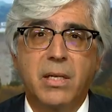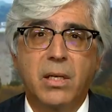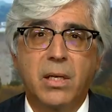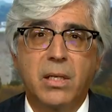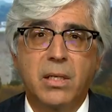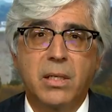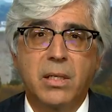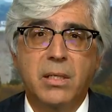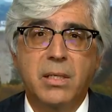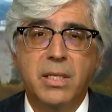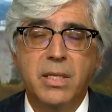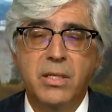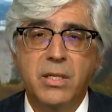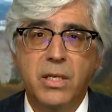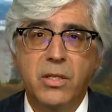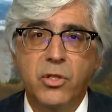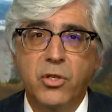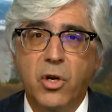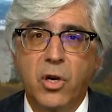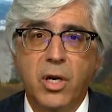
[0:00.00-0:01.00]
And the, mm -hmm. the
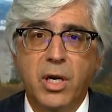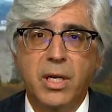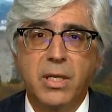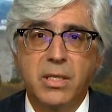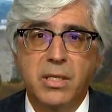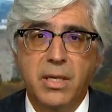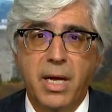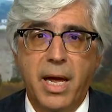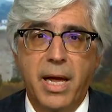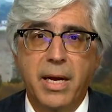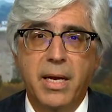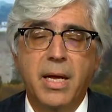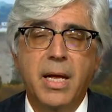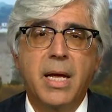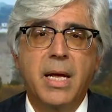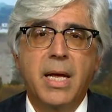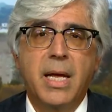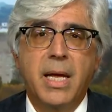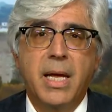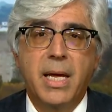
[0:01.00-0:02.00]
D.C. Circuit said
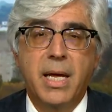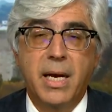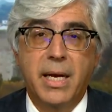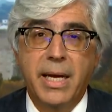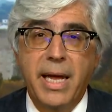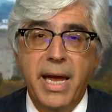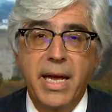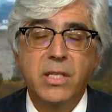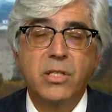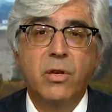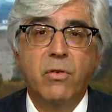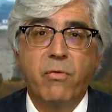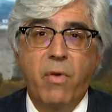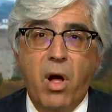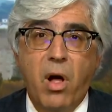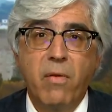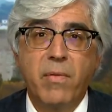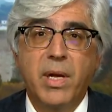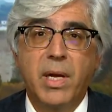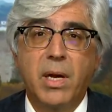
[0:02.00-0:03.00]
in a case
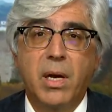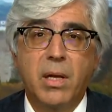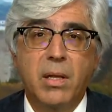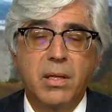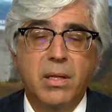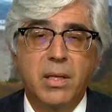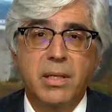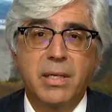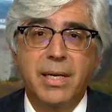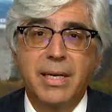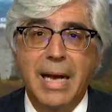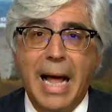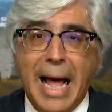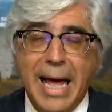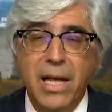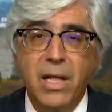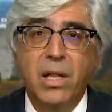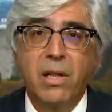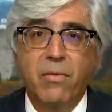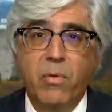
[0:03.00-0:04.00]
involving uh, the
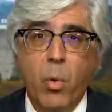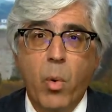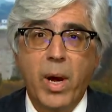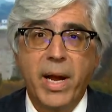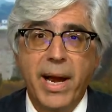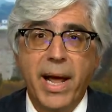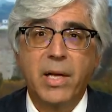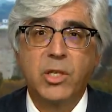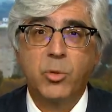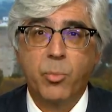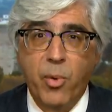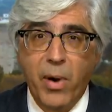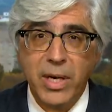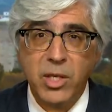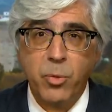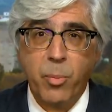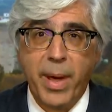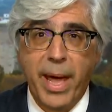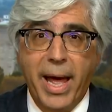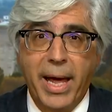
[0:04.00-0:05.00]
denial of a White House
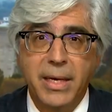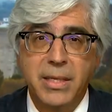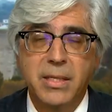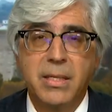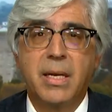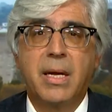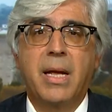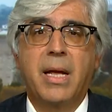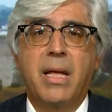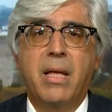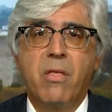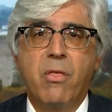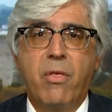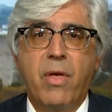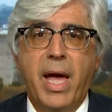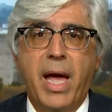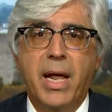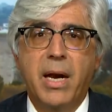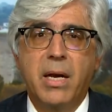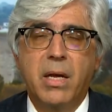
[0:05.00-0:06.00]
press pass
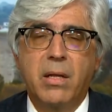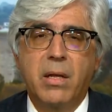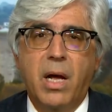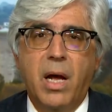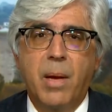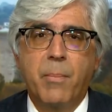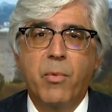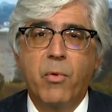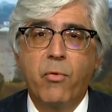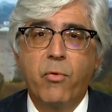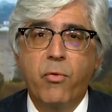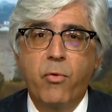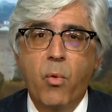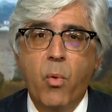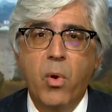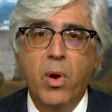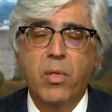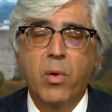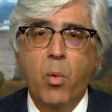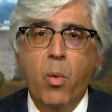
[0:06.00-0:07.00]
that uh,
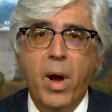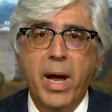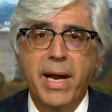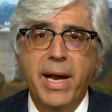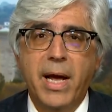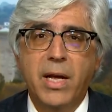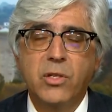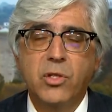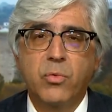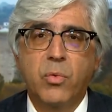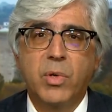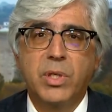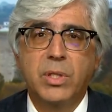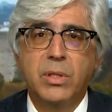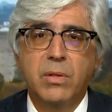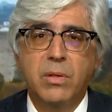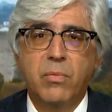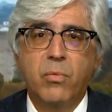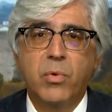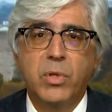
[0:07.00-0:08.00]
before the White House re
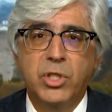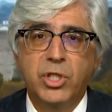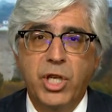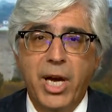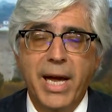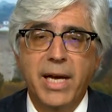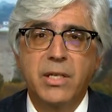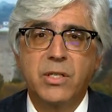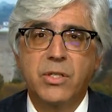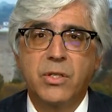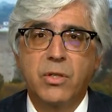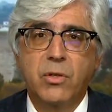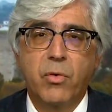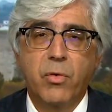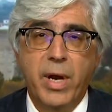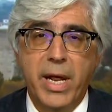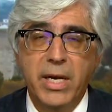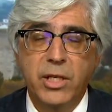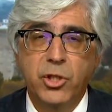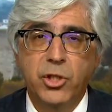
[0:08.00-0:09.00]
rejects
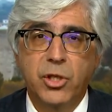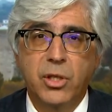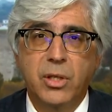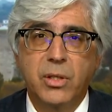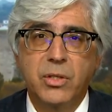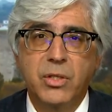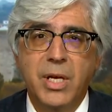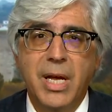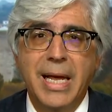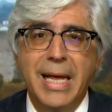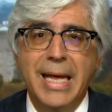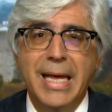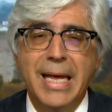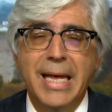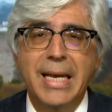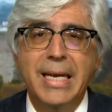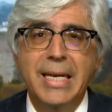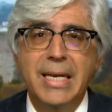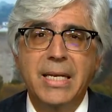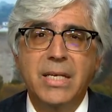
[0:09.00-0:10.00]
credentials,
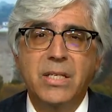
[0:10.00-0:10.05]
it